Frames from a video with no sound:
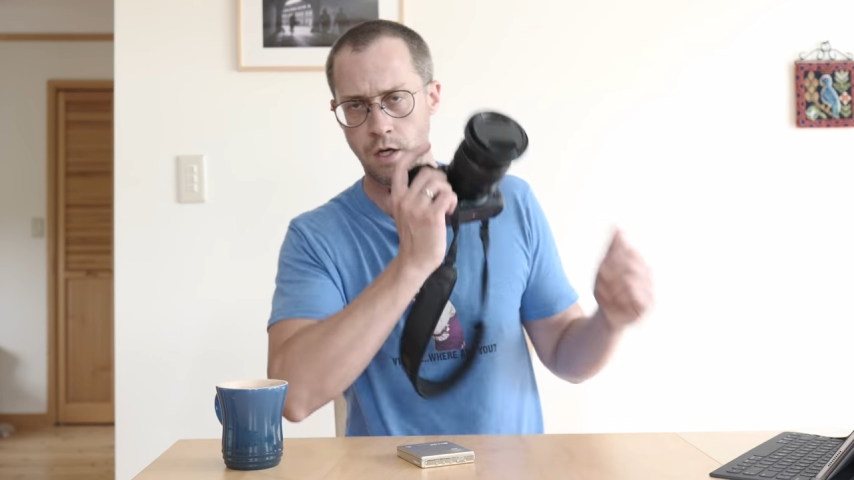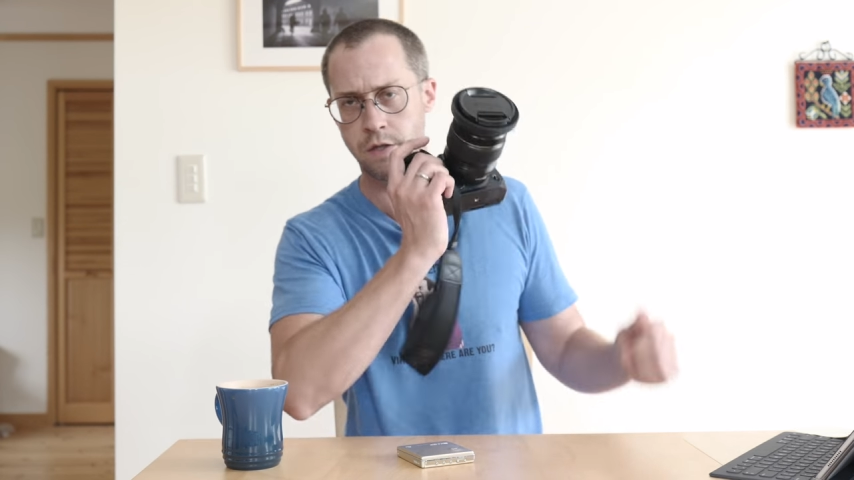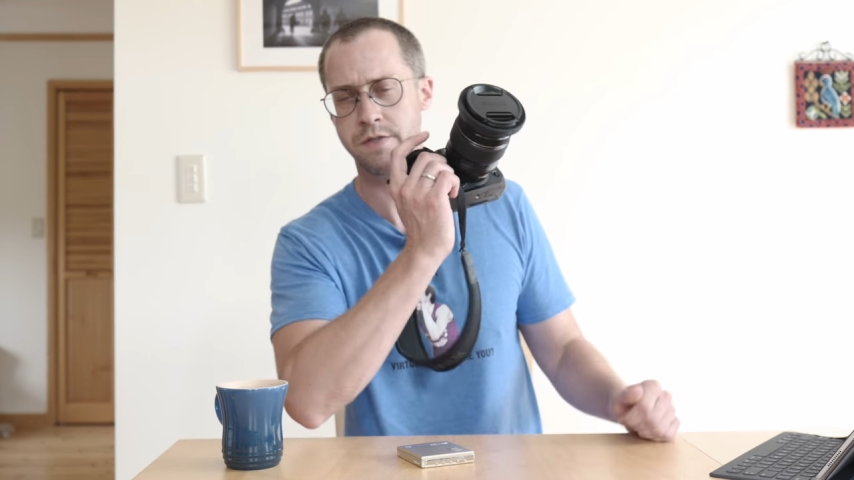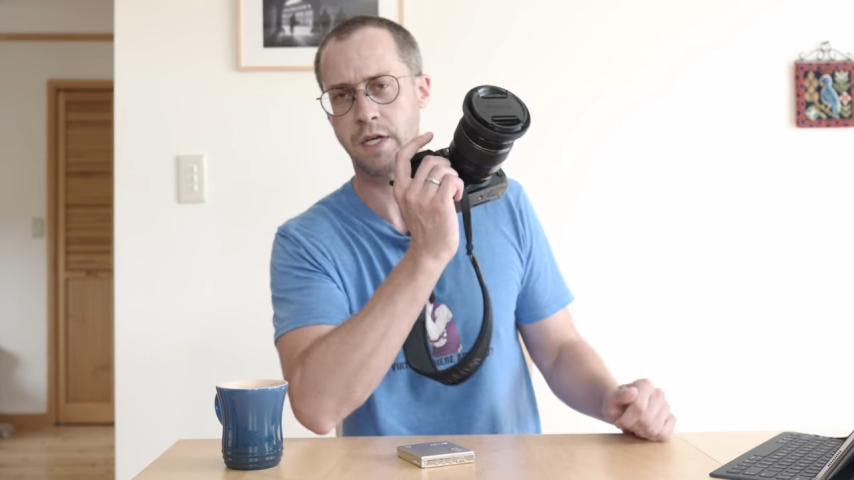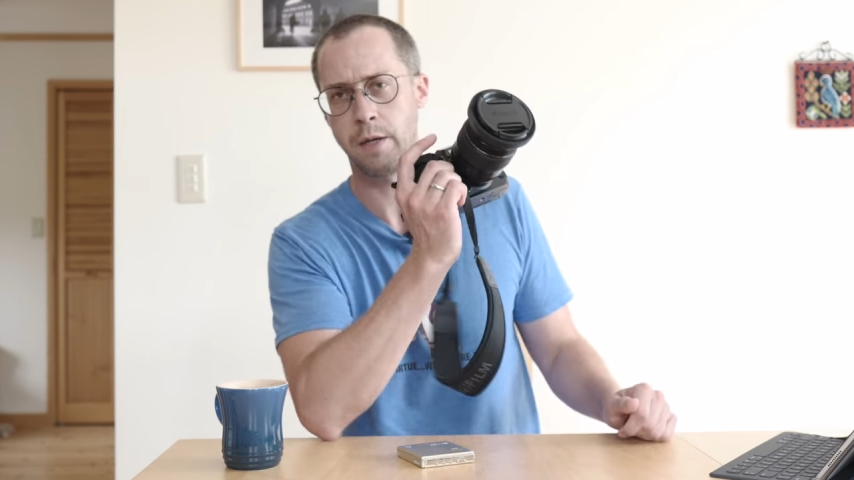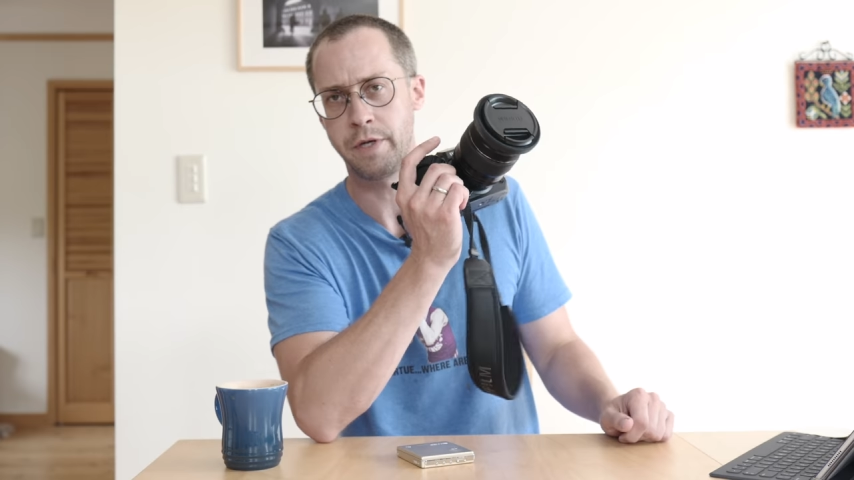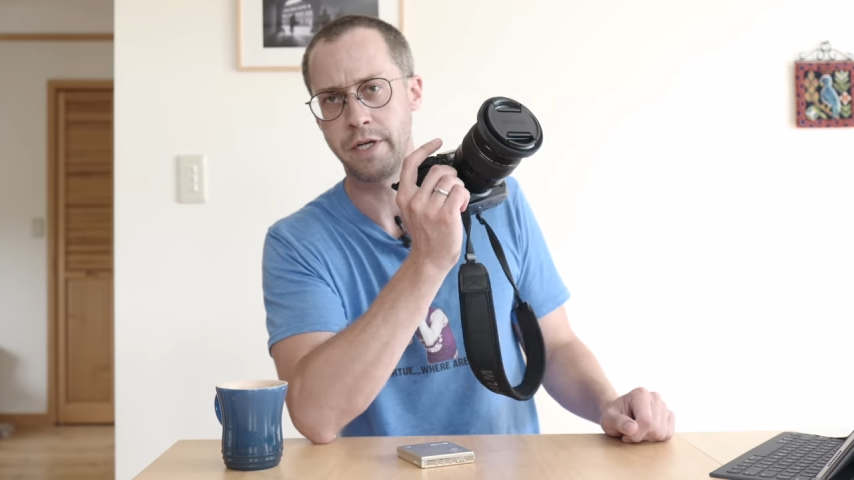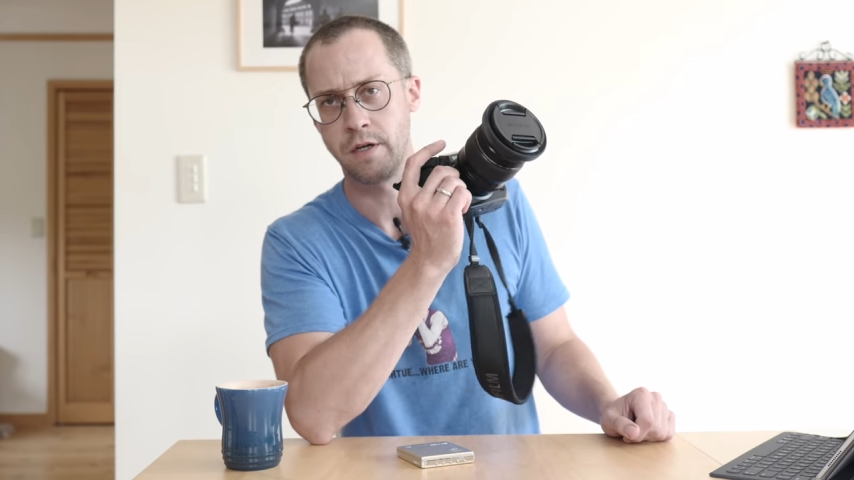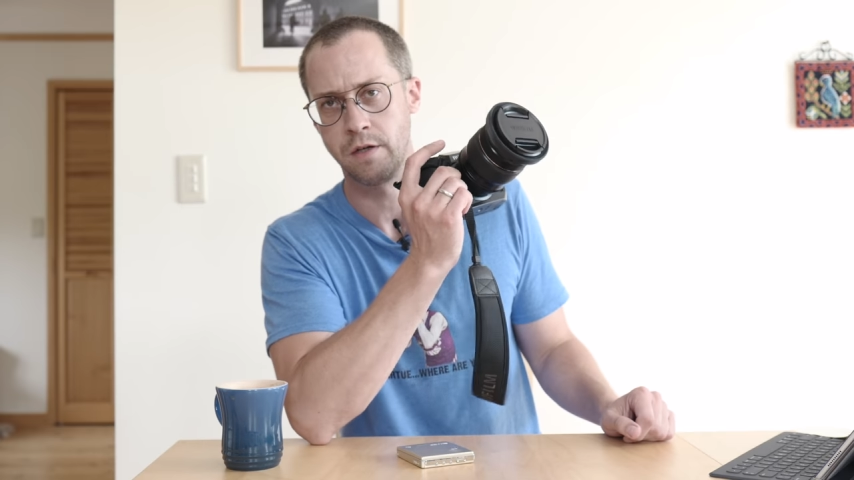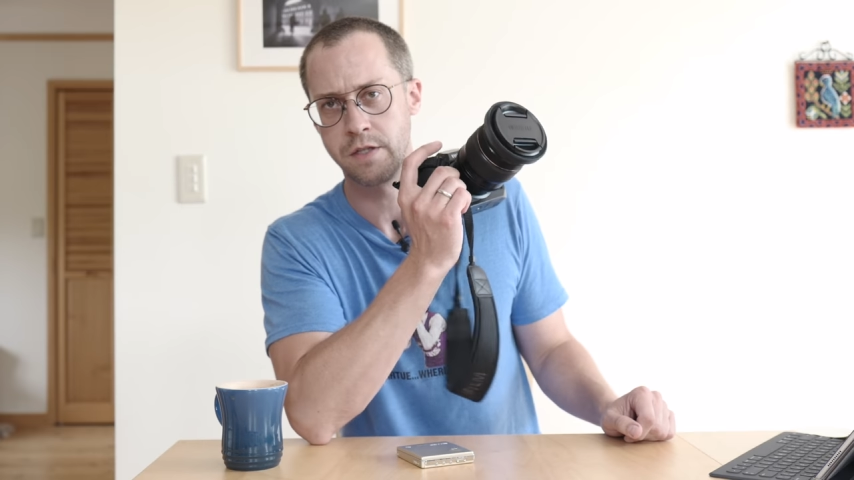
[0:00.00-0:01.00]
this camera
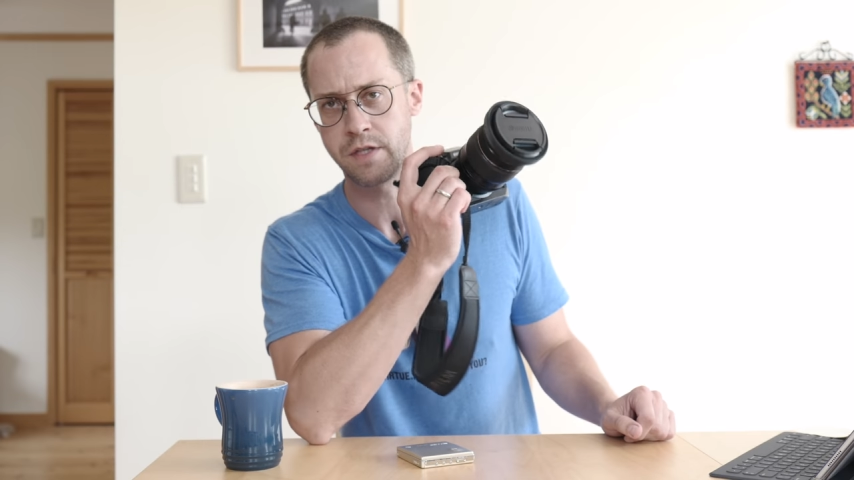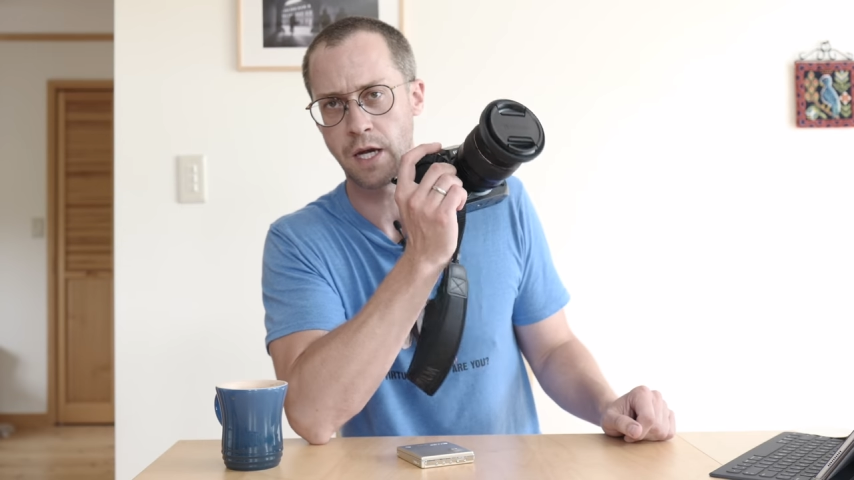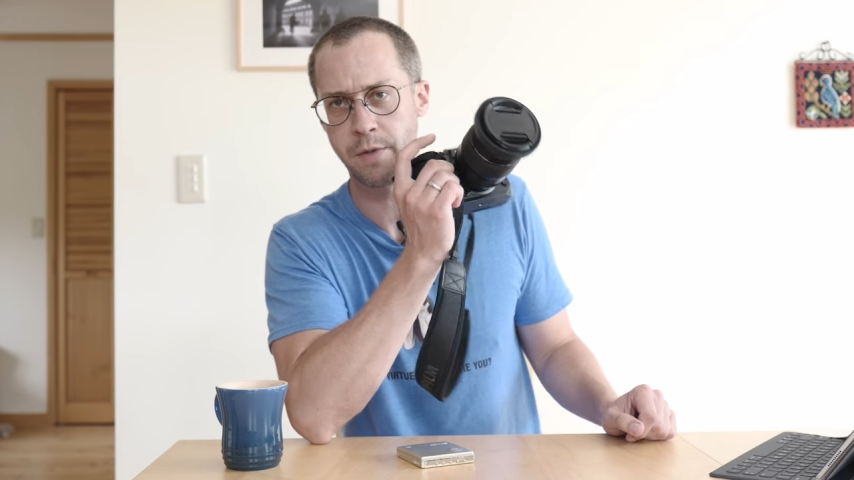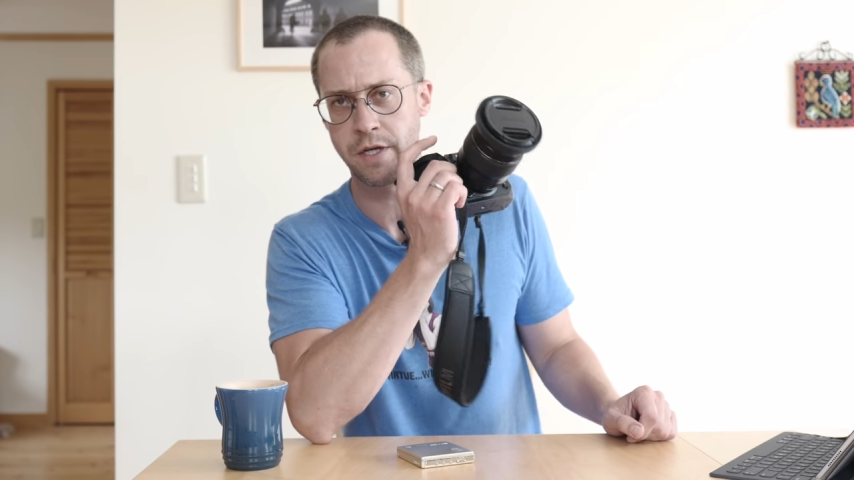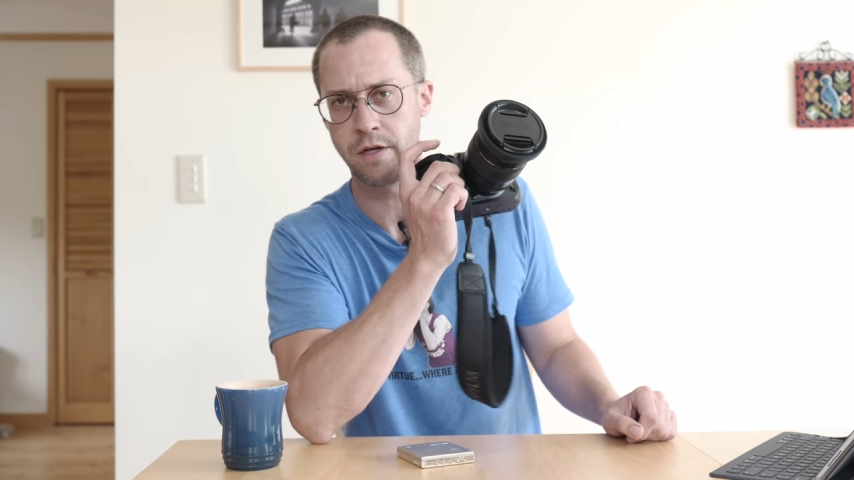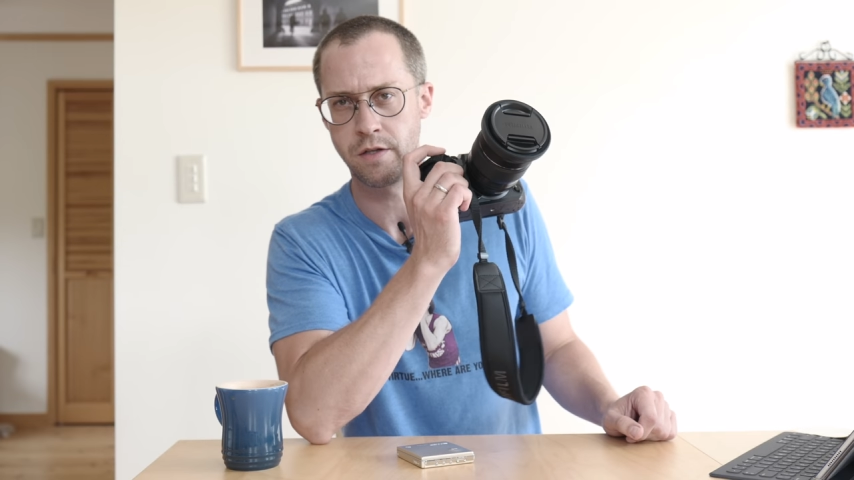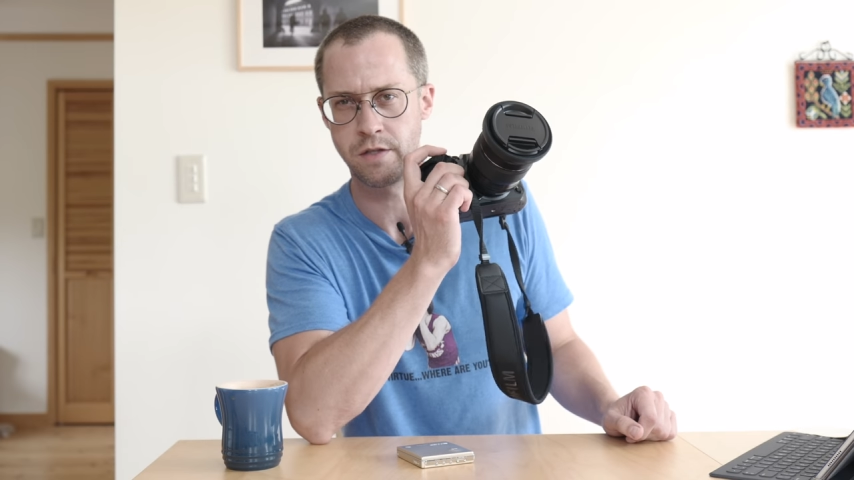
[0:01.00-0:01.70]
here, this camera here,